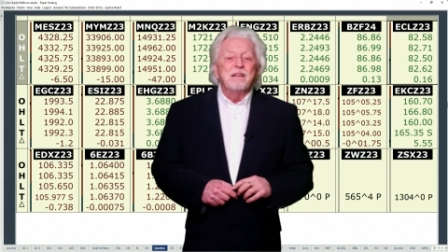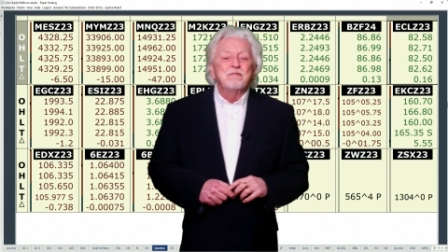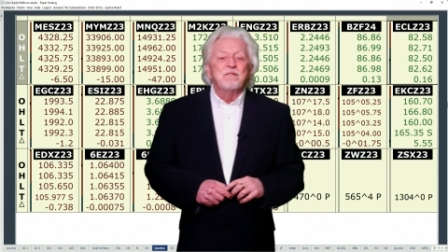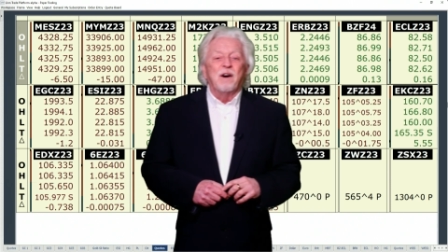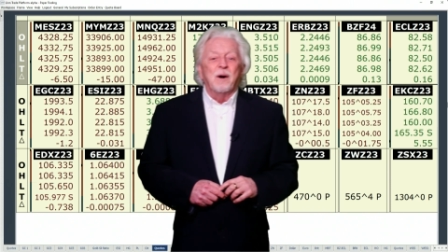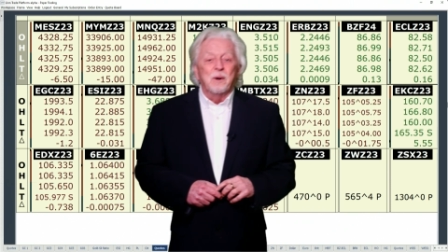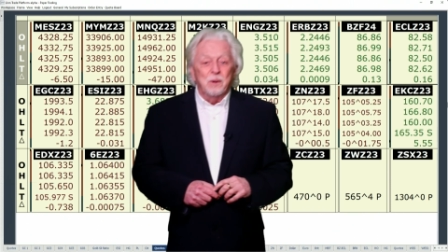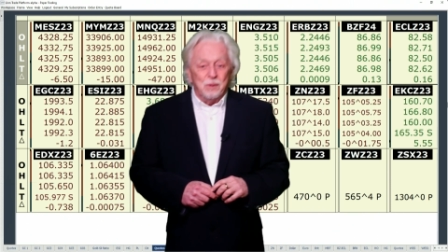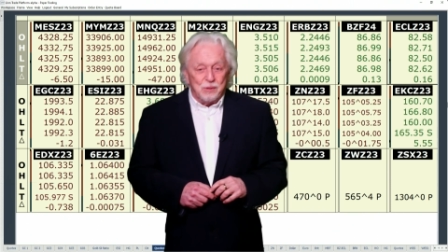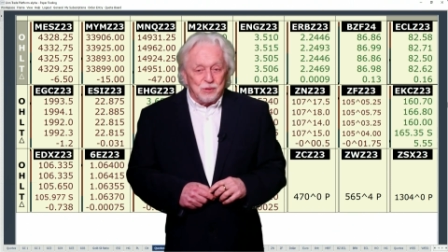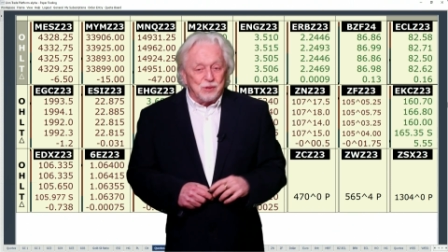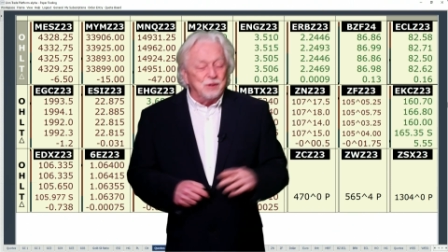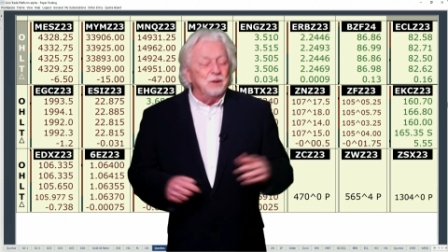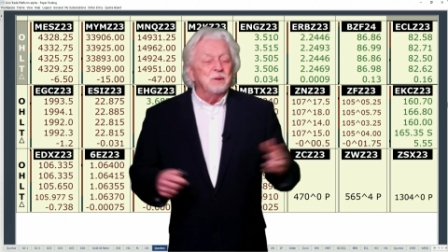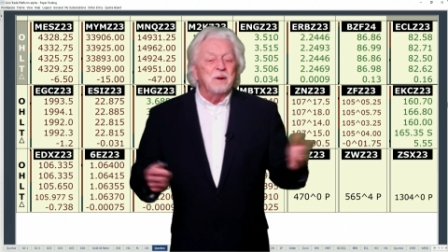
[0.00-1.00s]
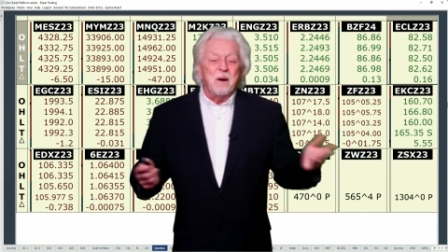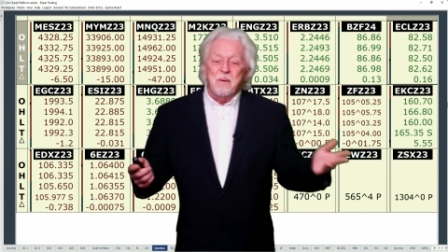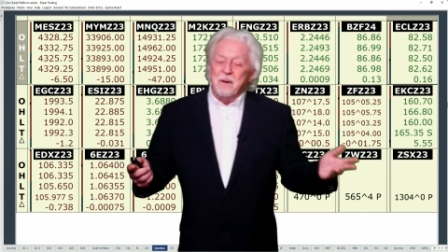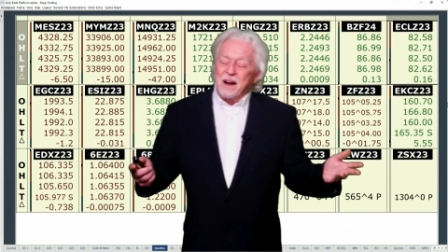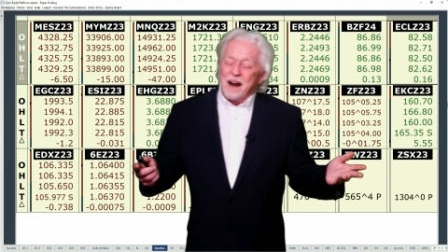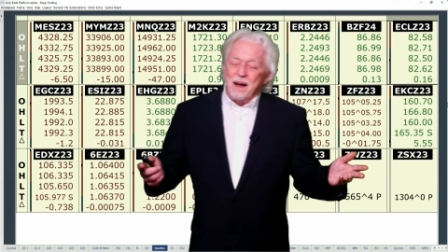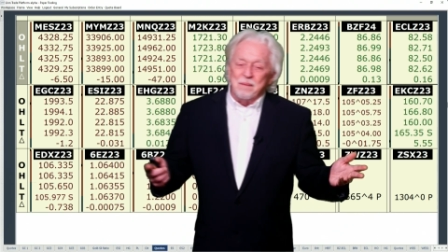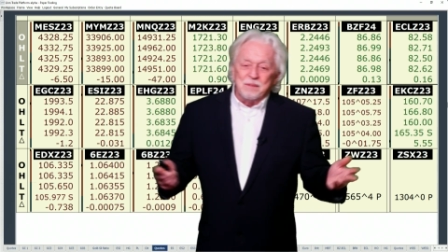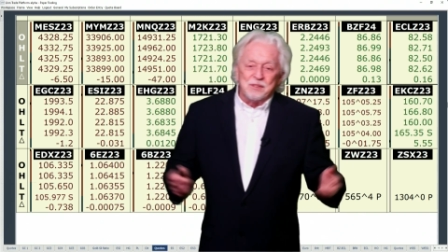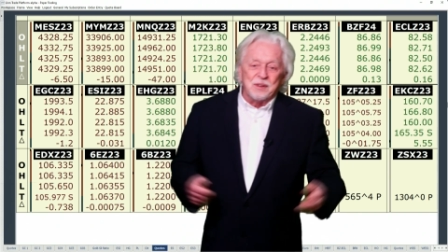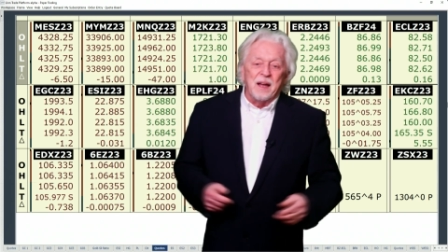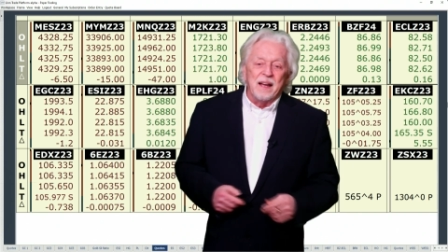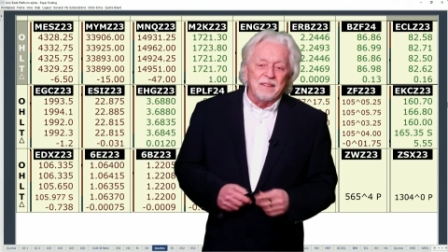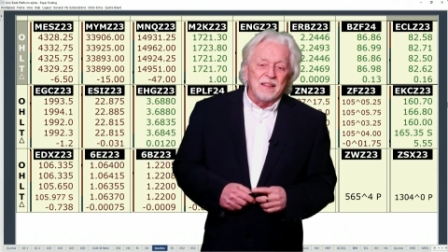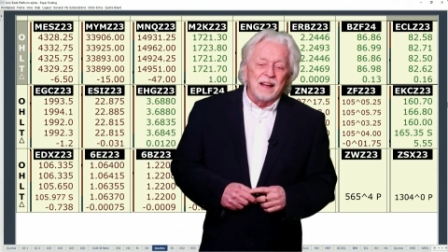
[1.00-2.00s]
votes. You know what I'm
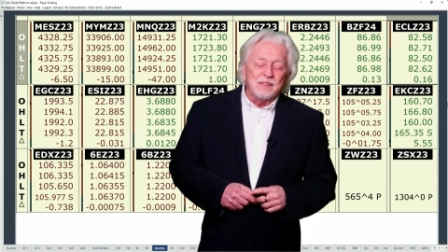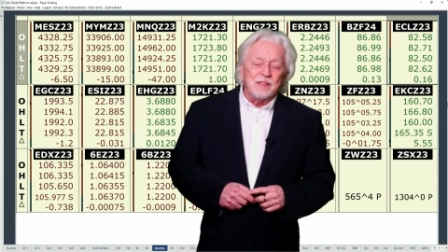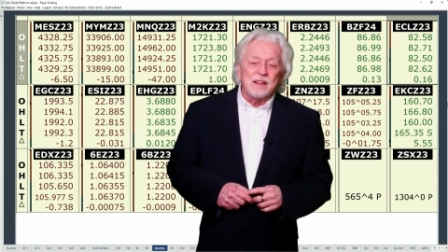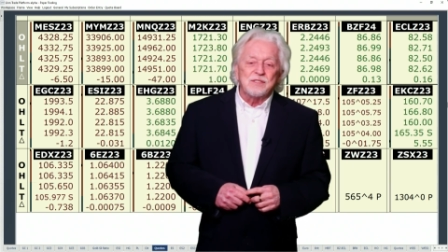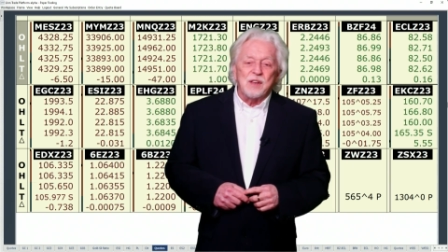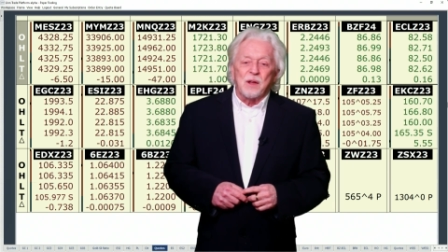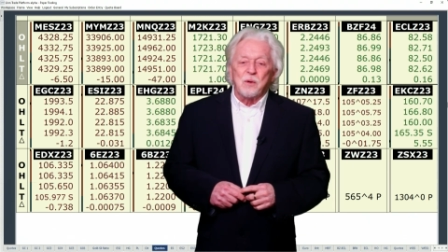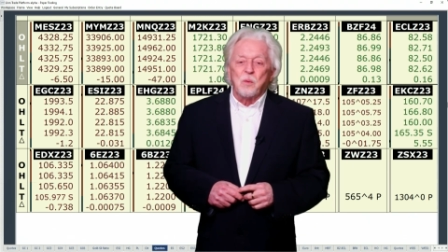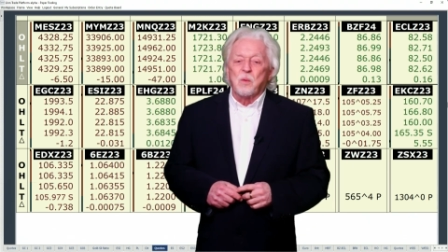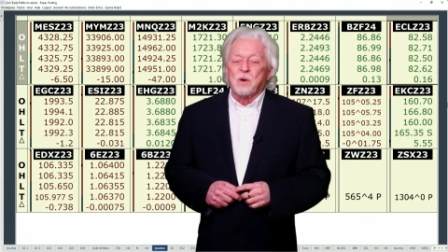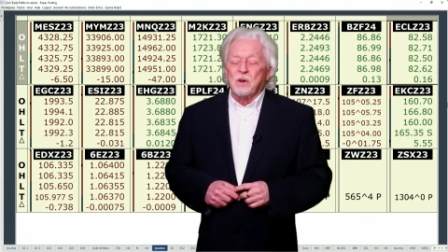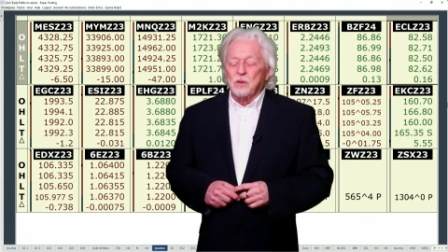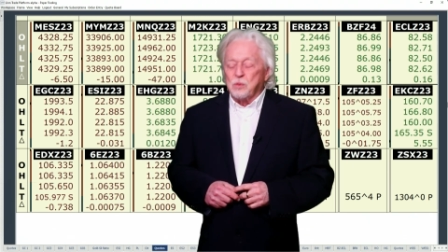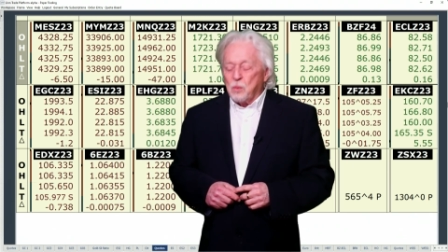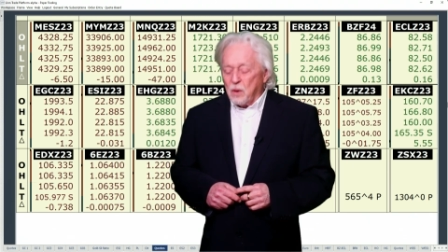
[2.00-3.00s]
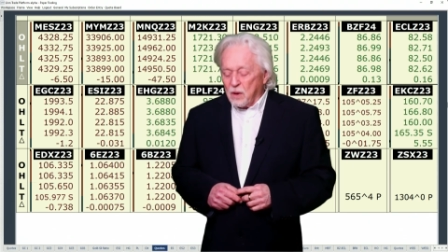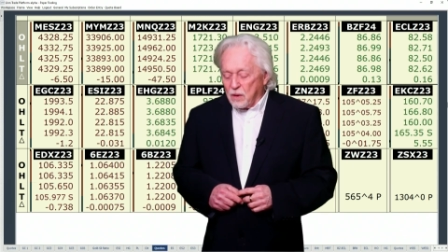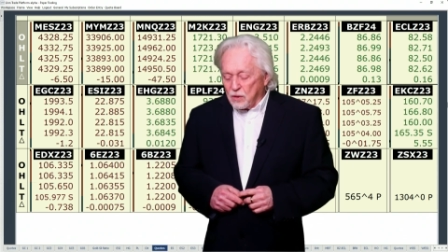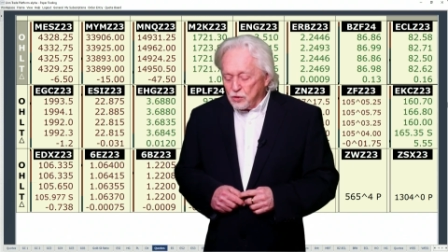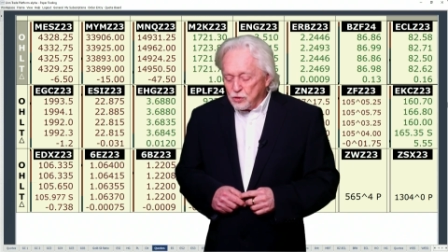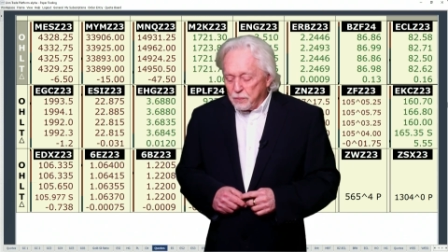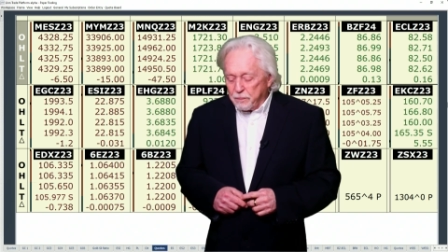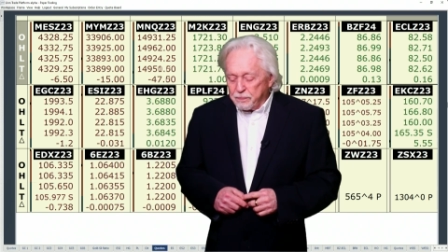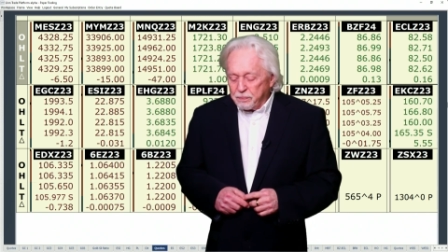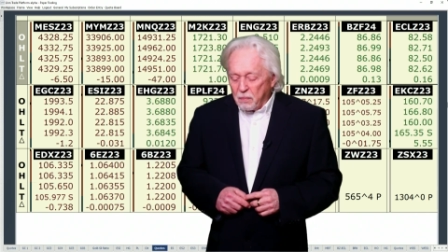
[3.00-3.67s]
saying? That that's how the world works.